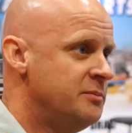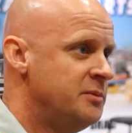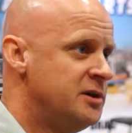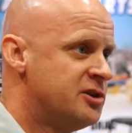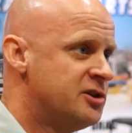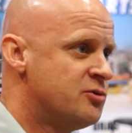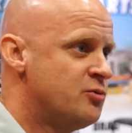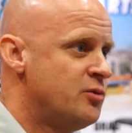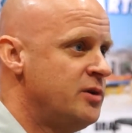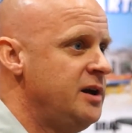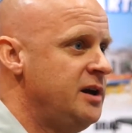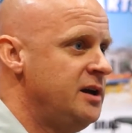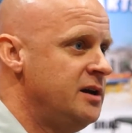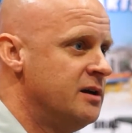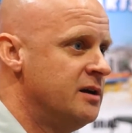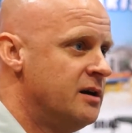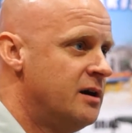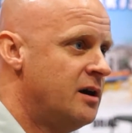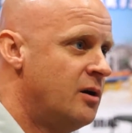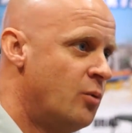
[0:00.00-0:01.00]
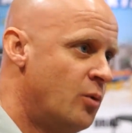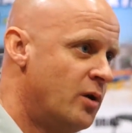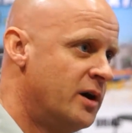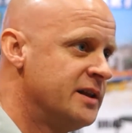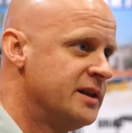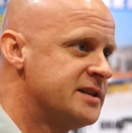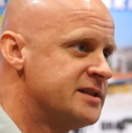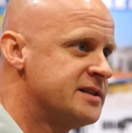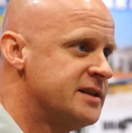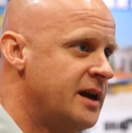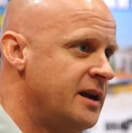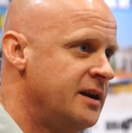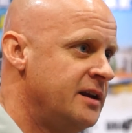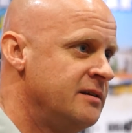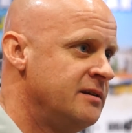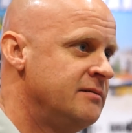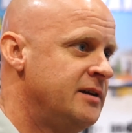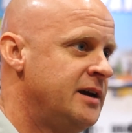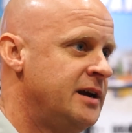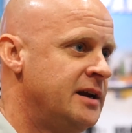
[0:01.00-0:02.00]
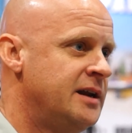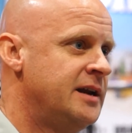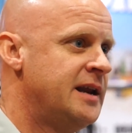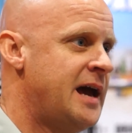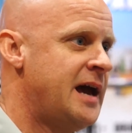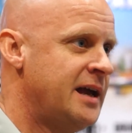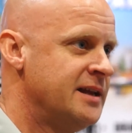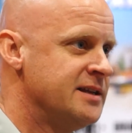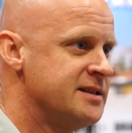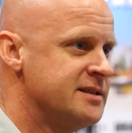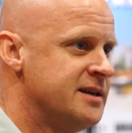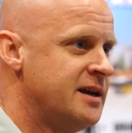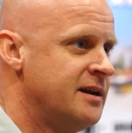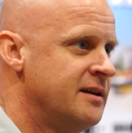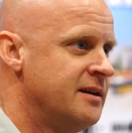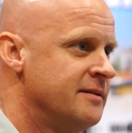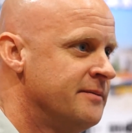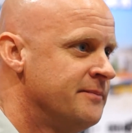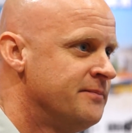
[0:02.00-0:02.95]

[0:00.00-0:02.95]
between a 1 setting and a 9 setting.